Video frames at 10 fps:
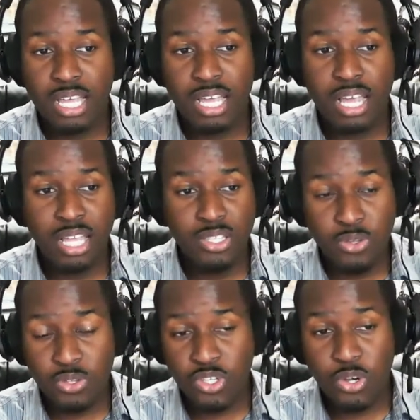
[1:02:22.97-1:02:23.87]
I
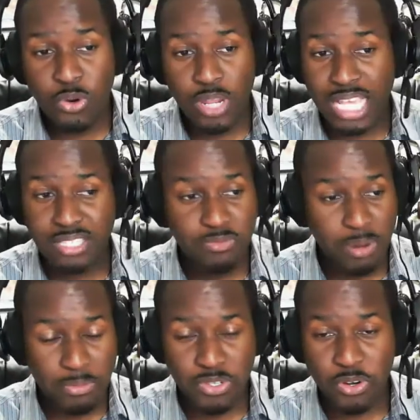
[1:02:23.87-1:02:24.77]
know the story. I still
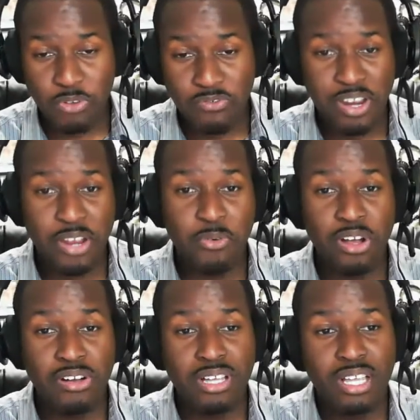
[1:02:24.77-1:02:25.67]
remember the story very
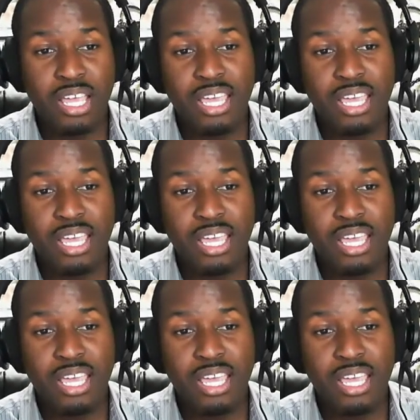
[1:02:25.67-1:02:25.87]
well.